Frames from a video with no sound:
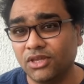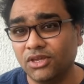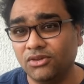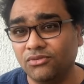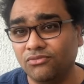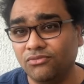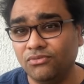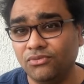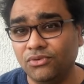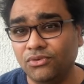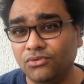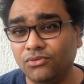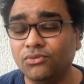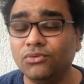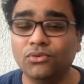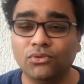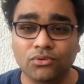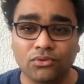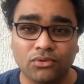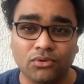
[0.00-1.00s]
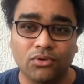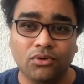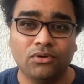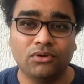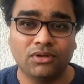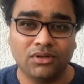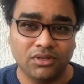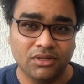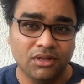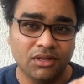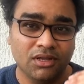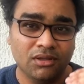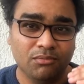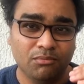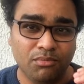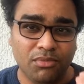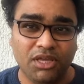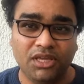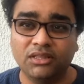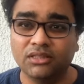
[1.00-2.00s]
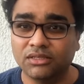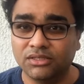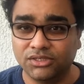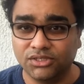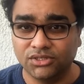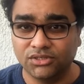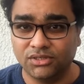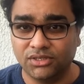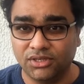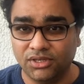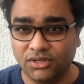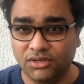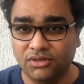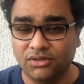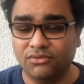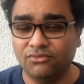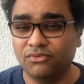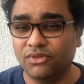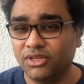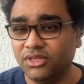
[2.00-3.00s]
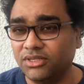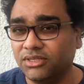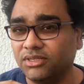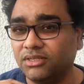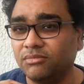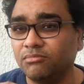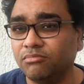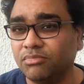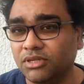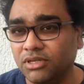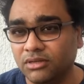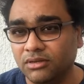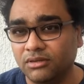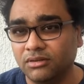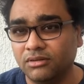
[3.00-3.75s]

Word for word: If you do not make the journey very simple,